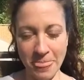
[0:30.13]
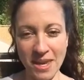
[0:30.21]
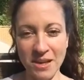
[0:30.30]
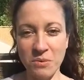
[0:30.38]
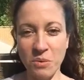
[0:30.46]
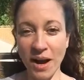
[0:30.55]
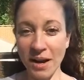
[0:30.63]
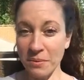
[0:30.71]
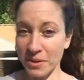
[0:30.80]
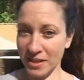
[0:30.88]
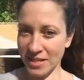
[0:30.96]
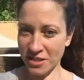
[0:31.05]
And why
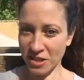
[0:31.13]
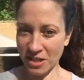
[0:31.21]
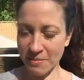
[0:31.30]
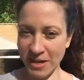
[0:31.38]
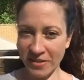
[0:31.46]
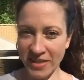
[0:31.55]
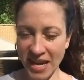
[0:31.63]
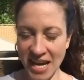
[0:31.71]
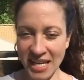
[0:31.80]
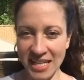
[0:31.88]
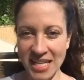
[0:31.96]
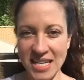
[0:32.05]
we're gonna talk about that